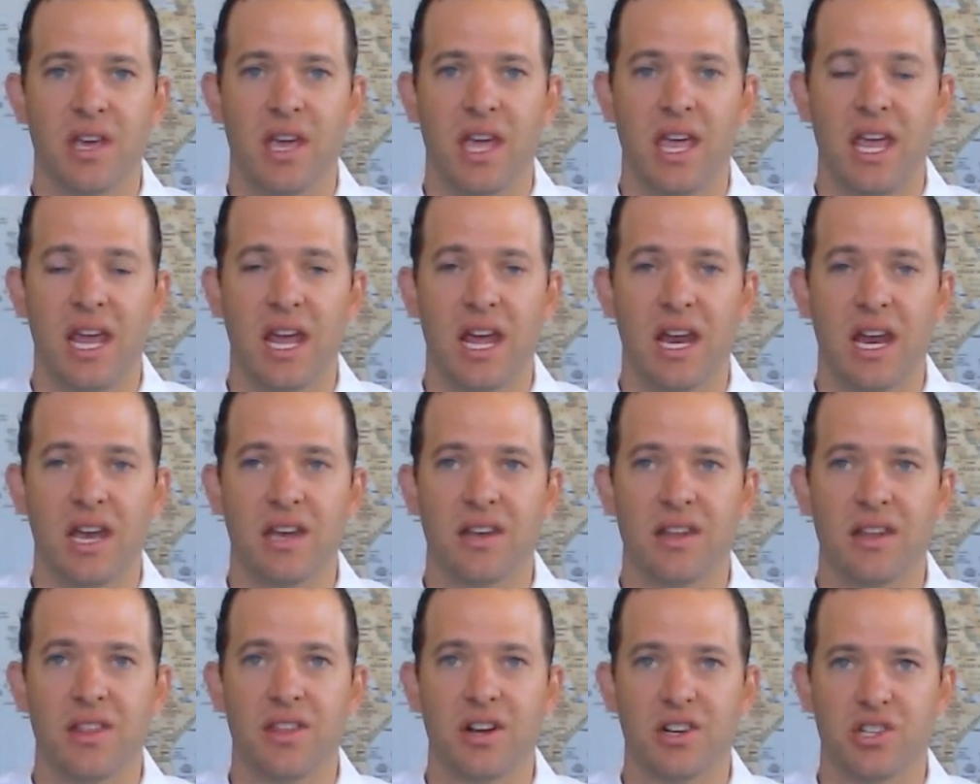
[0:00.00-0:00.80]

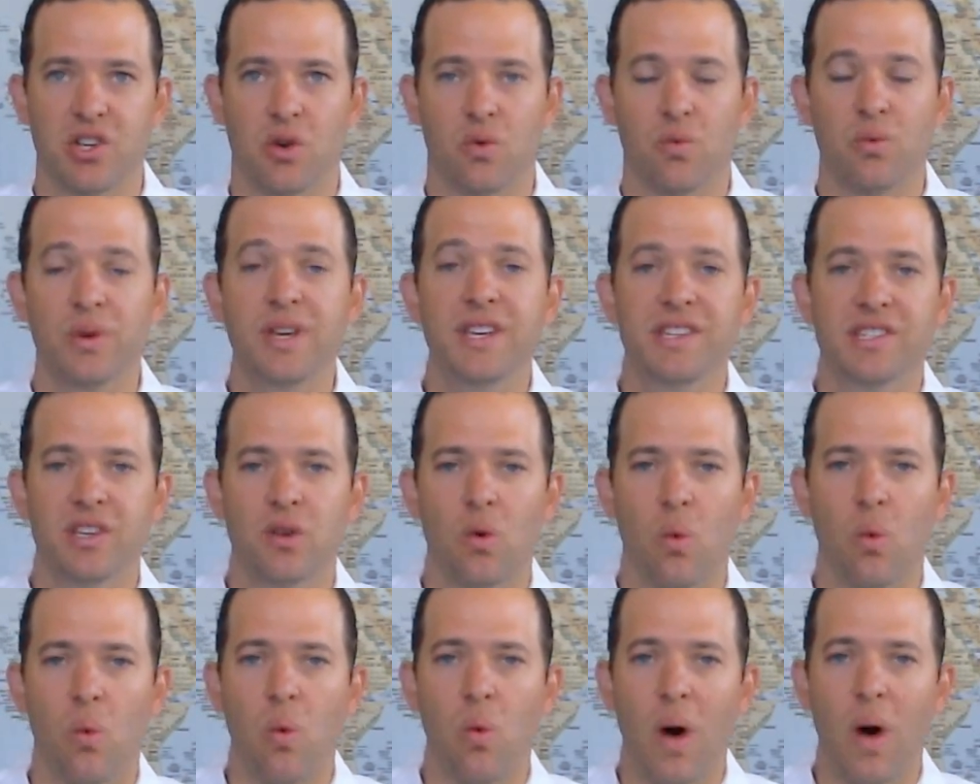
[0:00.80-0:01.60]
And there's a
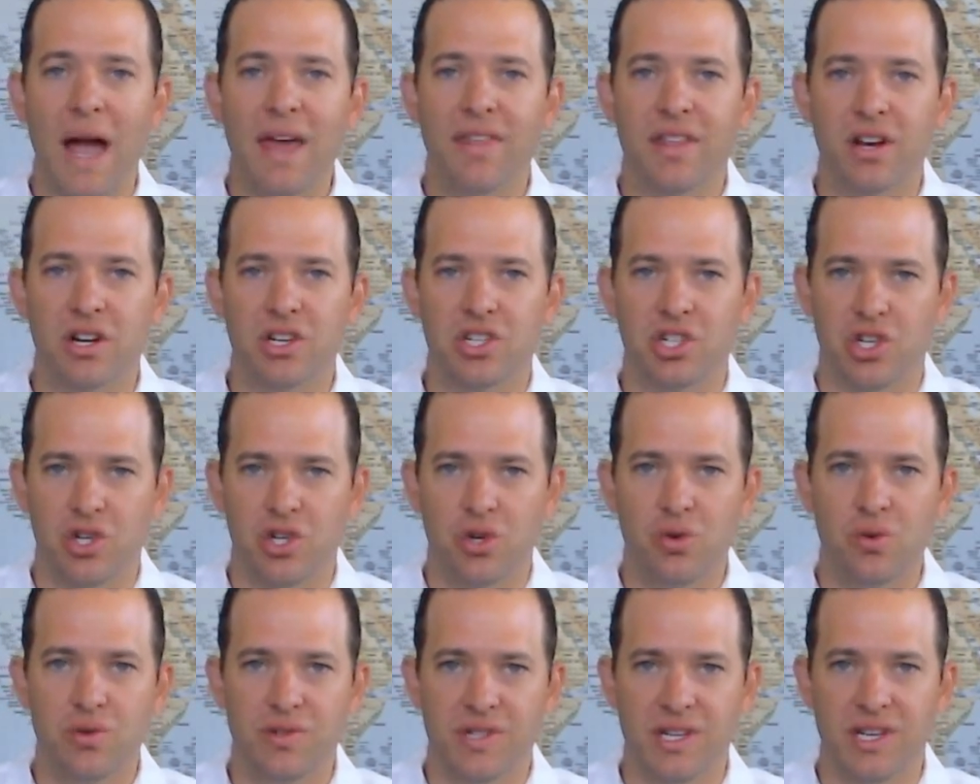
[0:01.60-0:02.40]
reason why they're
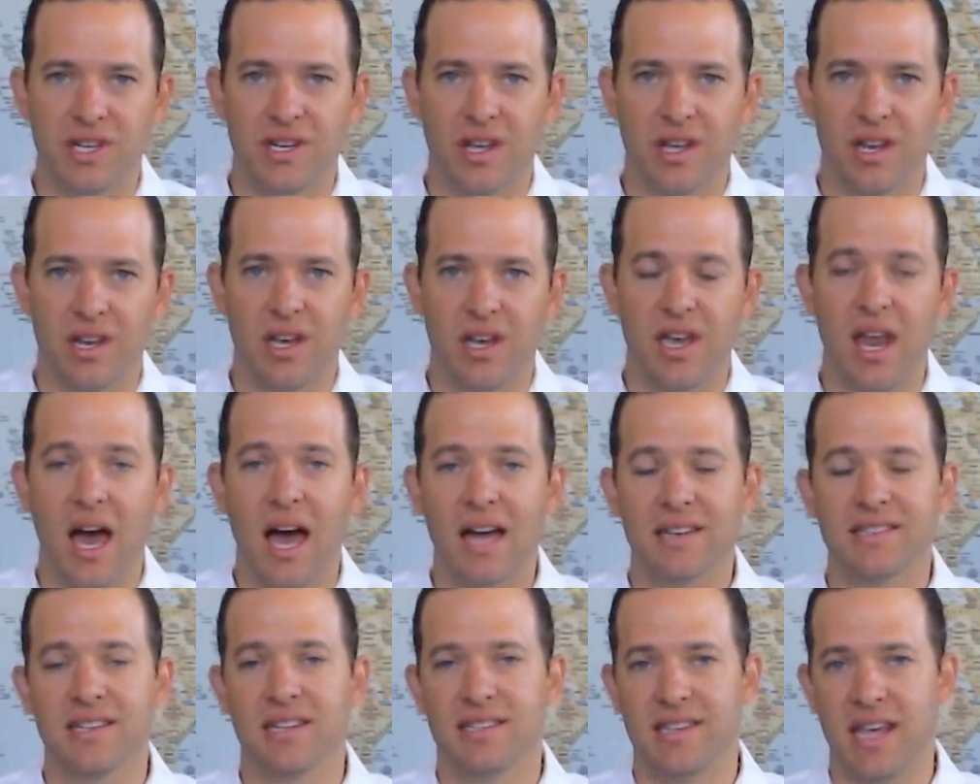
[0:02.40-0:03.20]
choosing
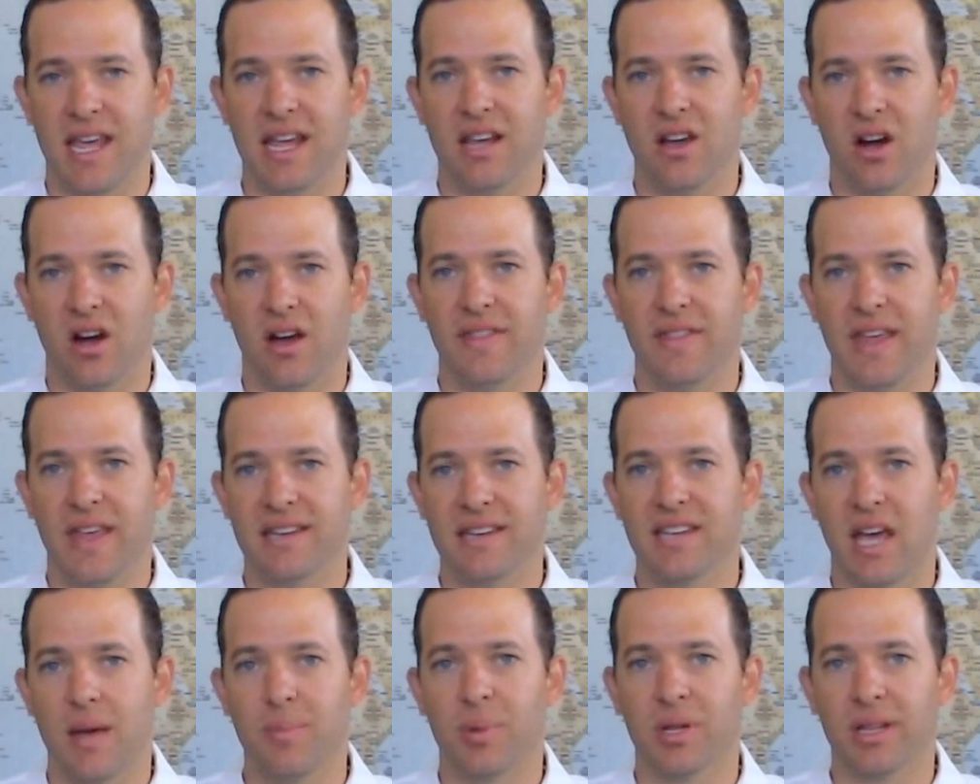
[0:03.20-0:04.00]
not to take on that
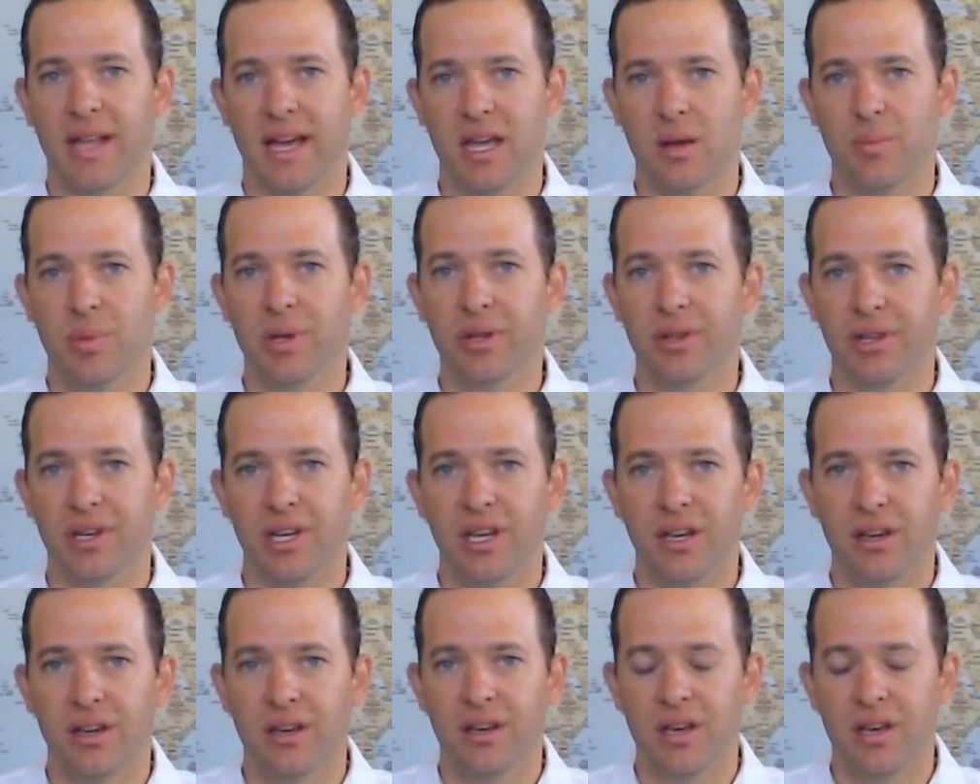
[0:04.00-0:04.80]
type of liability.